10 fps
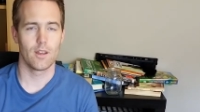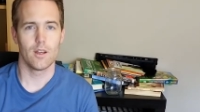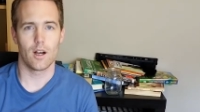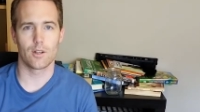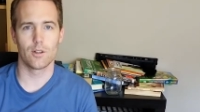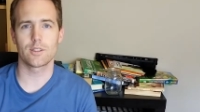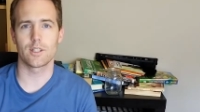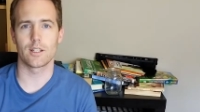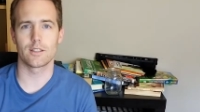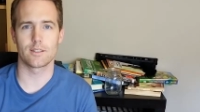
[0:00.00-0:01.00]

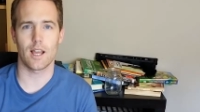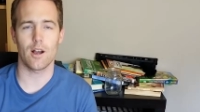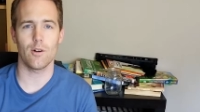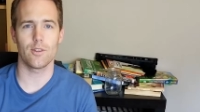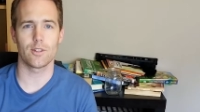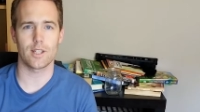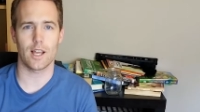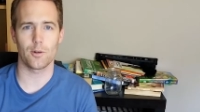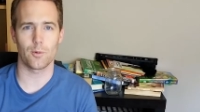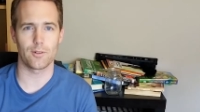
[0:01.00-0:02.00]
Acoustics is how the
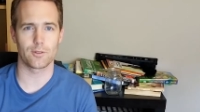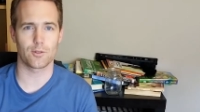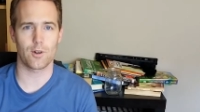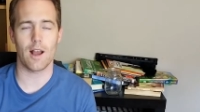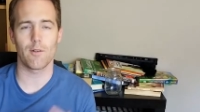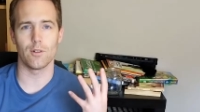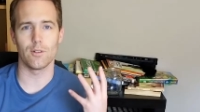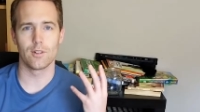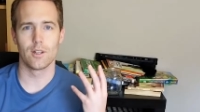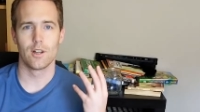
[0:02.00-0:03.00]
sound waves travel
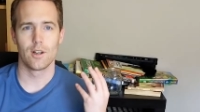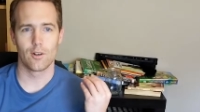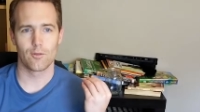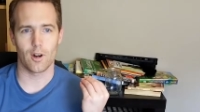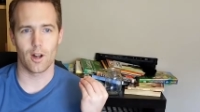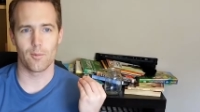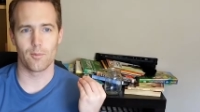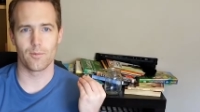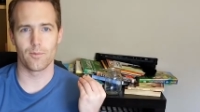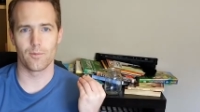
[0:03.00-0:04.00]

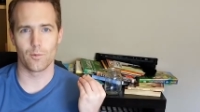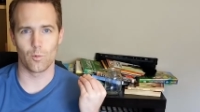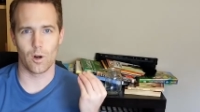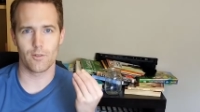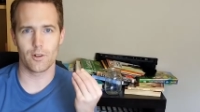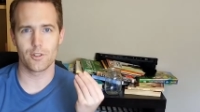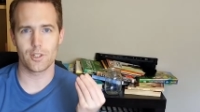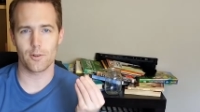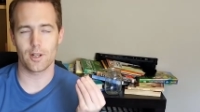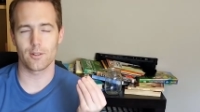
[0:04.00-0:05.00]
from wherever you
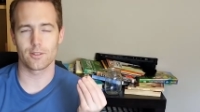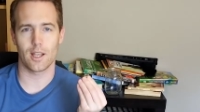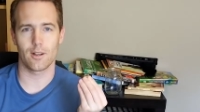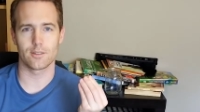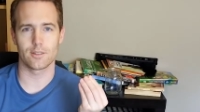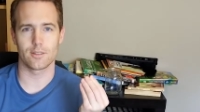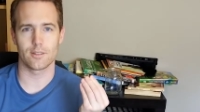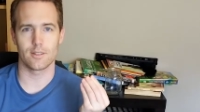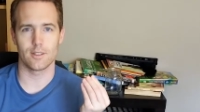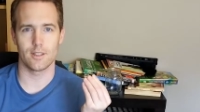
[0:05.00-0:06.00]
generate those sounds
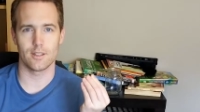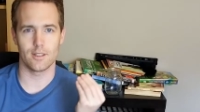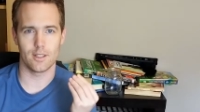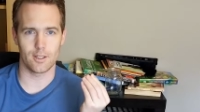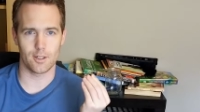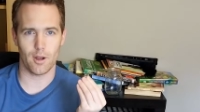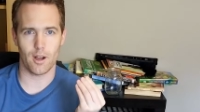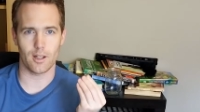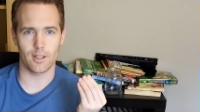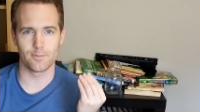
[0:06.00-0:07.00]
in your
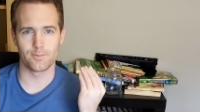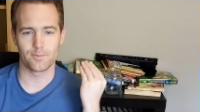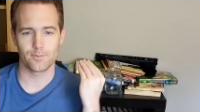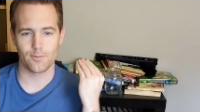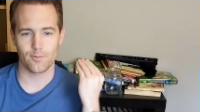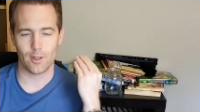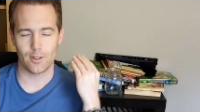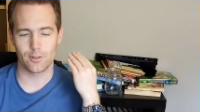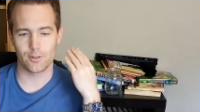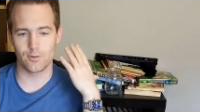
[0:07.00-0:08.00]
body
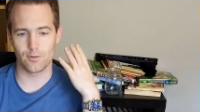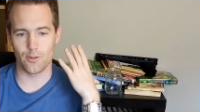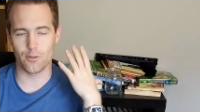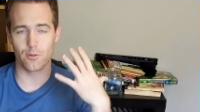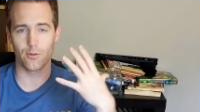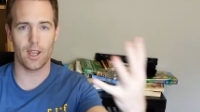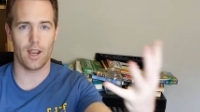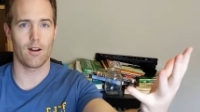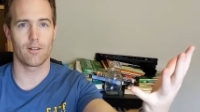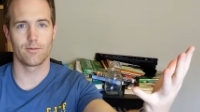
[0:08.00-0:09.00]
through the
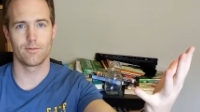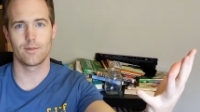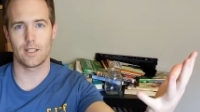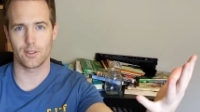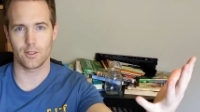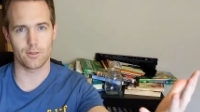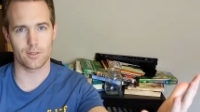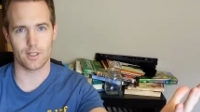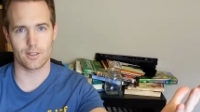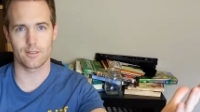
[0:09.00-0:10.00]
air. That's
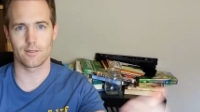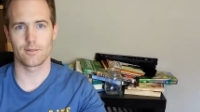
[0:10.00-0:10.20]
acoustics.